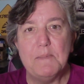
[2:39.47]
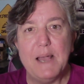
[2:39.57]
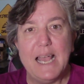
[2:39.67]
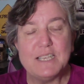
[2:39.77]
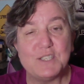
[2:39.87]

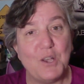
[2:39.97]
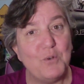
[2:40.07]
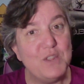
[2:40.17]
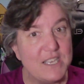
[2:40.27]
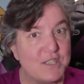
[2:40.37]
So
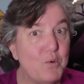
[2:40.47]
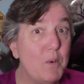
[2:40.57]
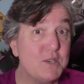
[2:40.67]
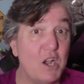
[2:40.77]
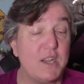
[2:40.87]
these are what
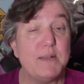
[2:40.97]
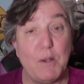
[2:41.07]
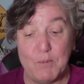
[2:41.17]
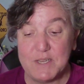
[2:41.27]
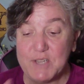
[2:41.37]
we're talking
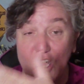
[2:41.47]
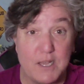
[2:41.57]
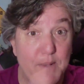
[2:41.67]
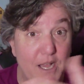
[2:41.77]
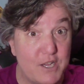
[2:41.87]
about when we talk
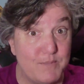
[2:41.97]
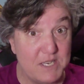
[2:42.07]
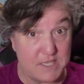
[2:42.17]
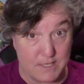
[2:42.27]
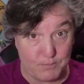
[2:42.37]
about
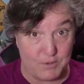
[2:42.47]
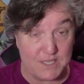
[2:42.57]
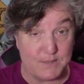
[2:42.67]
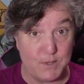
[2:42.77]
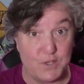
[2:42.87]
humanistic
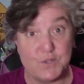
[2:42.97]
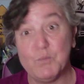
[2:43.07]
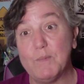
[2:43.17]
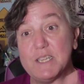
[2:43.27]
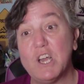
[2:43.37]
principles,
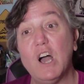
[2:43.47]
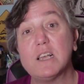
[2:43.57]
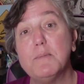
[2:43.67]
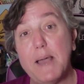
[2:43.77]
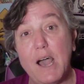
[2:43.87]
when we talk
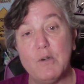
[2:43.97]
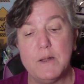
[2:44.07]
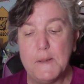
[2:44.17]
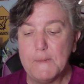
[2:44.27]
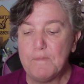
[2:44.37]
about
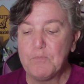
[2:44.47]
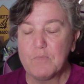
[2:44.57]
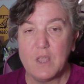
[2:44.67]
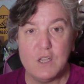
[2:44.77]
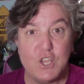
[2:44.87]

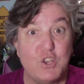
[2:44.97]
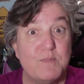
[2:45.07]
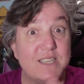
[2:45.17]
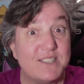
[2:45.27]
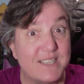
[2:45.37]

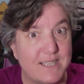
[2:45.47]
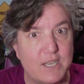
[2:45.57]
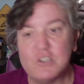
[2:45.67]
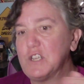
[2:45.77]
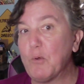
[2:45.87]
humanistic
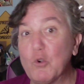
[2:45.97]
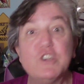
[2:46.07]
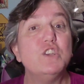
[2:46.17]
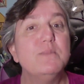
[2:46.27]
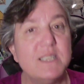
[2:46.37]
leadership or
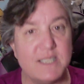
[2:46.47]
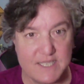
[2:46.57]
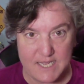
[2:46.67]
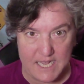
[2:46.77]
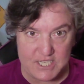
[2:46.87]

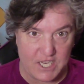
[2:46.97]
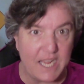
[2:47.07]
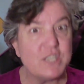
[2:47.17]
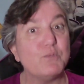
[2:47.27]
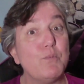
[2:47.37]
humanistic
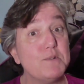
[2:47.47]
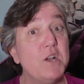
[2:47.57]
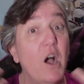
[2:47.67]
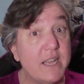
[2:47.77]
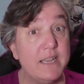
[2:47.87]
education. What we're
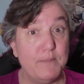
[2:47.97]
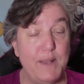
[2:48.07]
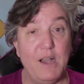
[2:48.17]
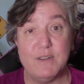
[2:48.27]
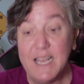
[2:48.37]
talking
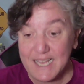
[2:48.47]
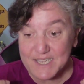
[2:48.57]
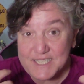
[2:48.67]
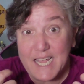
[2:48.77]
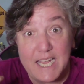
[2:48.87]
about
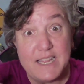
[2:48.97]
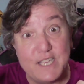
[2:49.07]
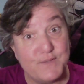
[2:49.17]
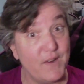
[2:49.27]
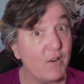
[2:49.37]
is taking
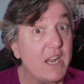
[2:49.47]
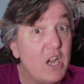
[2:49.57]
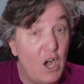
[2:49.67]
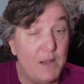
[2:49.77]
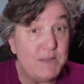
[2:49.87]
these very
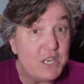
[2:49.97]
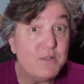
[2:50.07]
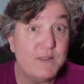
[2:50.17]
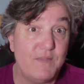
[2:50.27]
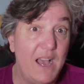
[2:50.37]
common
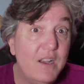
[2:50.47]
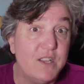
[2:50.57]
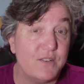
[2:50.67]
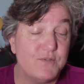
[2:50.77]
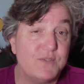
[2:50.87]
human
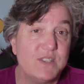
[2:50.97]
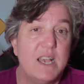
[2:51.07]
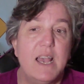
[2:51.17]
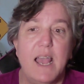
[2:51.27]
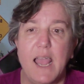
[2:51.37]
values
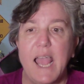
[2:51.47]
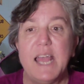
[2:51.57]
and